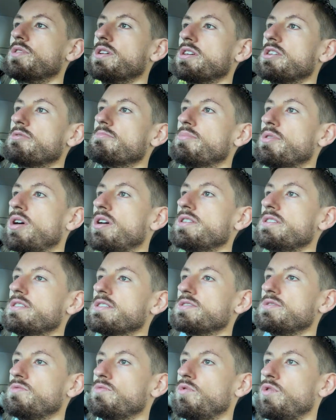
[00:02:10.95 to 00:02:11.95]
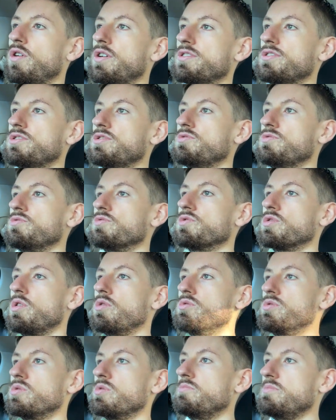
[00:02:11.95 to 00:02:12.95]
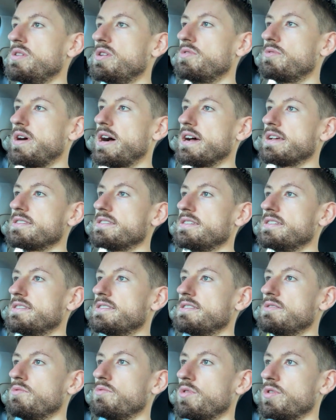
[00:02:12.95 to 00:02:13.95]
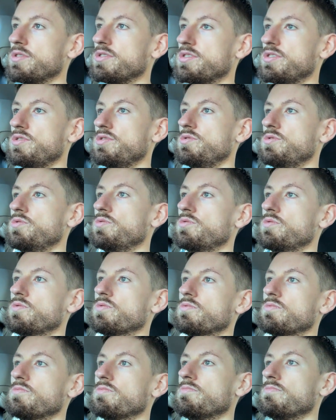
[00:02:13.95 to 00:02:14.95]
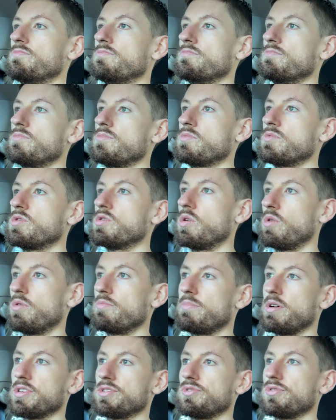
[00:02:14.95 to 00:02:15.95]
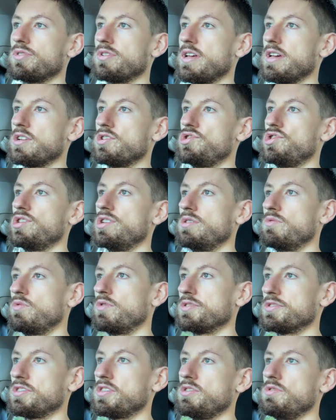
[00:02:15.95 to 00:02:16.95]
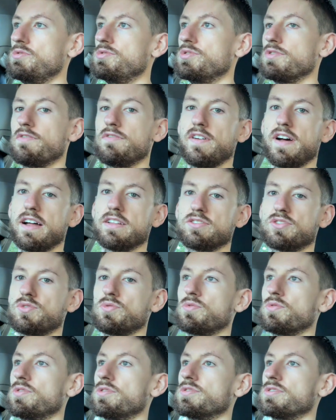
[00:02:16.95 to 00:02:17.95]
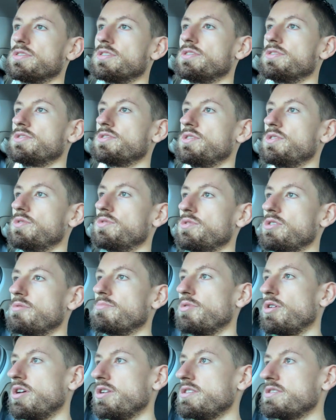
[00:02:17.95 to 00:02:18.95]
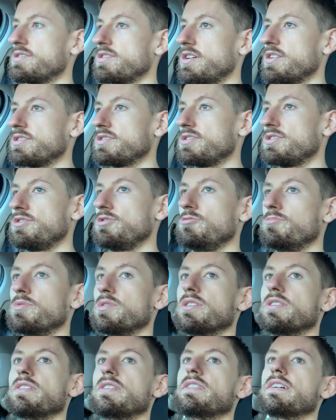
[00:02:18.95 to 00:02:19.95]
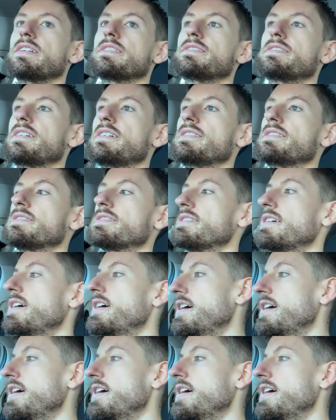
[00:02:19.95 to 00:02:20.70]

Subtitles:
Like, your body doesn't want to go to amino acids, it wants to go to muscle glycogen, and wants to use your fat stores. So your body's not stupid in that sense.